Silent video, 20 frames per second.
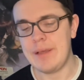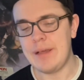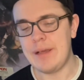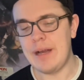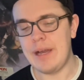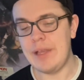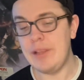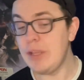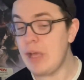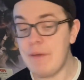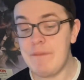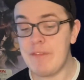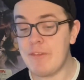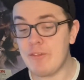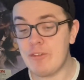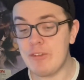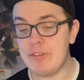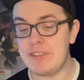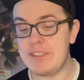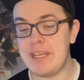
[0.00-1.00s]
I love the
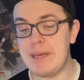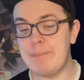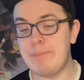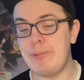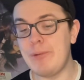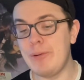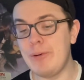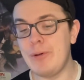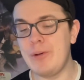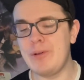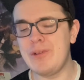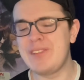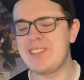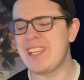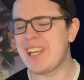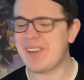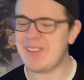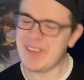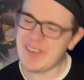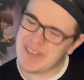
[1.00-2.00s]
first Deadpool.
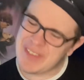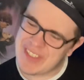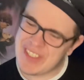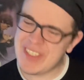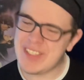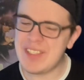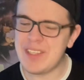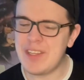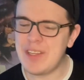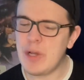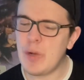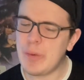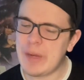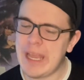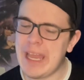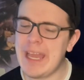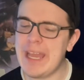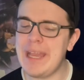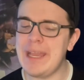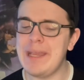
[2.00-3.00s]
Second one was just
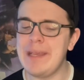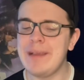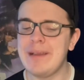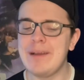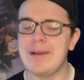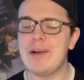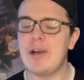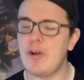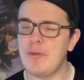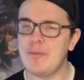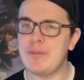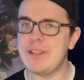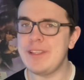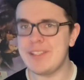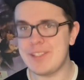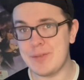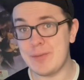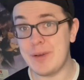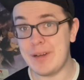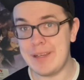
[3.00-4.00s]
okay. Hopefully
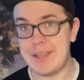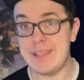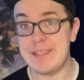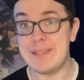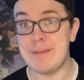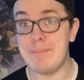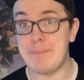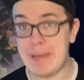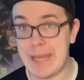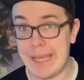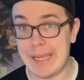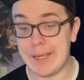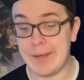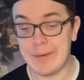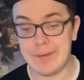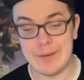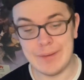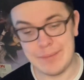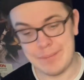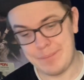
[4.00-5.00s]
this one is a
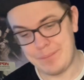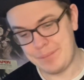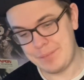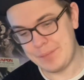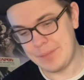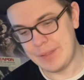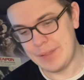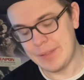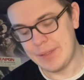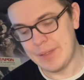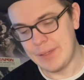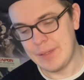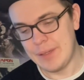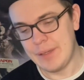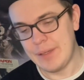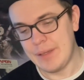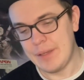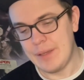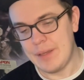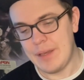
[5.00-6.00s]
banger.
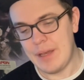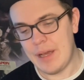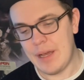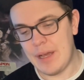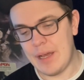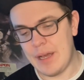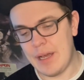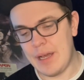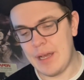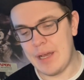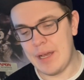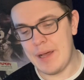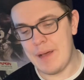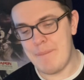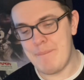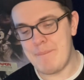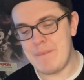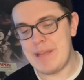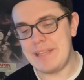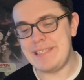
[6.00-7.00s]

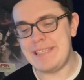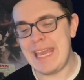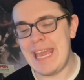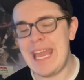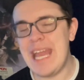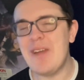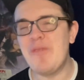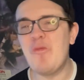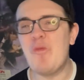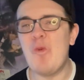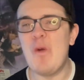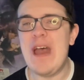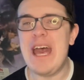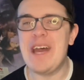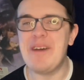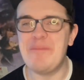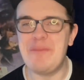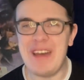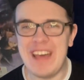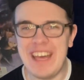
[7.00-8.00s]
Madame Web.